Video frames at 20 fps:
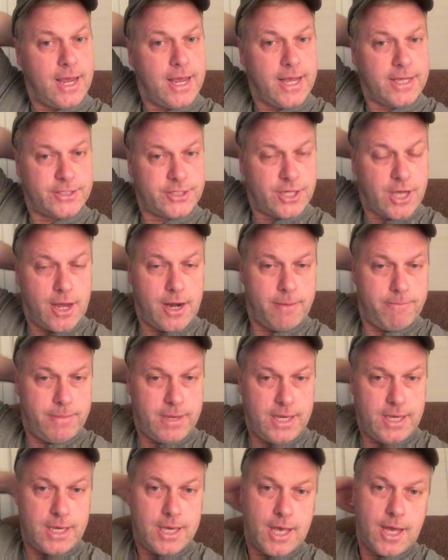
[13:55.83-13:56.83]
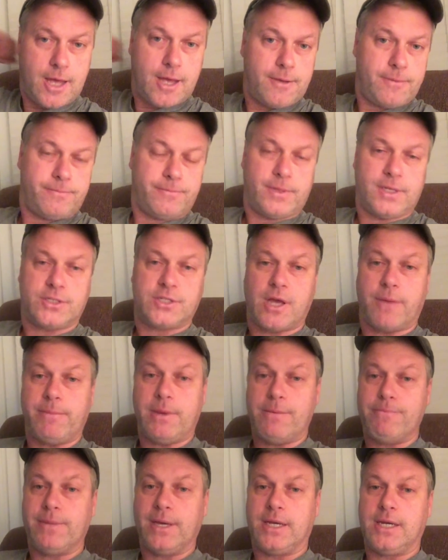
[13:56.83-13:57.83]
it's going to be
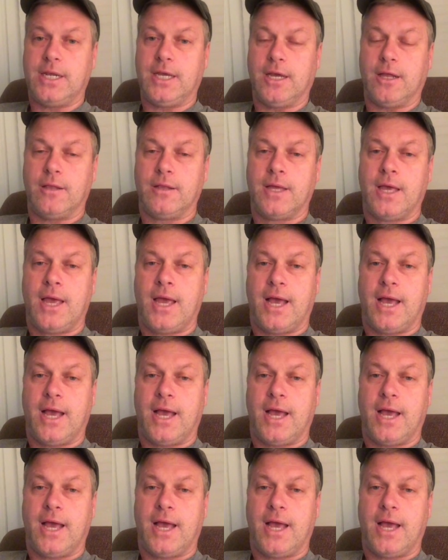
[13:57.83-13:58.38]
a big deal.